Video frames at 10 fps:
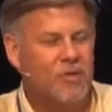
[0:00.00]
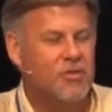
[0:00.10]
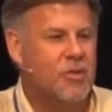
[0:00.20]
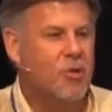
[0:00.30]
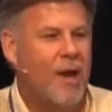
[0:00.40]

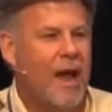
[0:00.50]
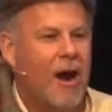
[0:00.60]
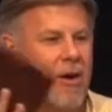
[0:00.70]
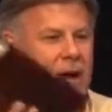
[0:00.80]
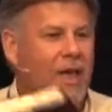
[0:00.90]
this new
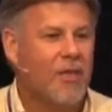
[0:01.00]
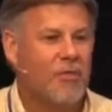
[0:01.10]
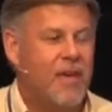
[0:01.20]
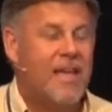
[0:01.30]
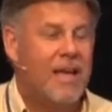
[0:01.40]
era
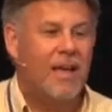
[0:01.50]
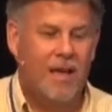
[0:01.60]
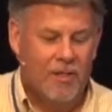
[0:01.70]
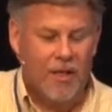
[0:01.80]
thinking